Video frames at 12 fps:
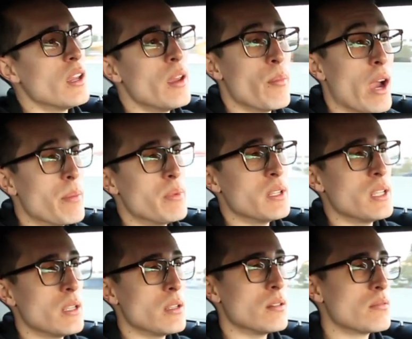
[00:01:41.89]
It might
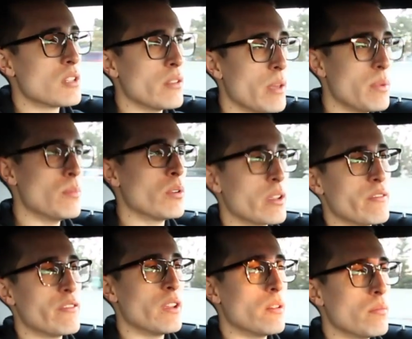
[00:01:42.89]
be so that people
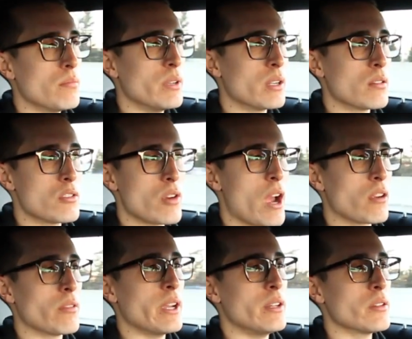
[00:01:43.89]
can fit bigger drag
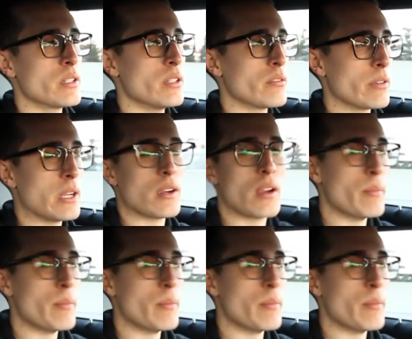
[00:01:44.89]
radials in the rear,